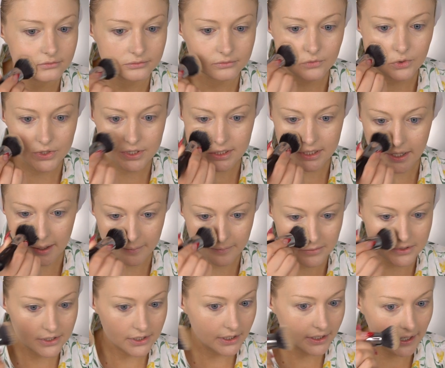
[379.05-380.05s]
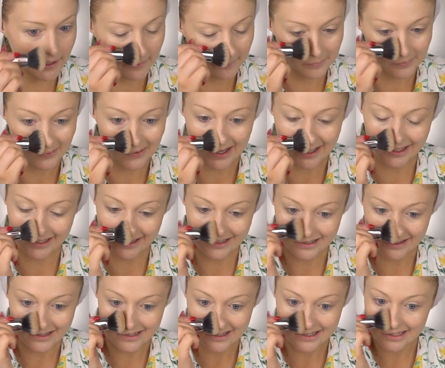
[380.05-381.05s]
We'll see. I'm just gonna kind of blot it
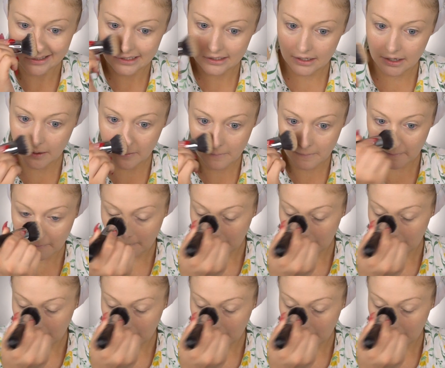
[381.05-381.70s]
into the skin now.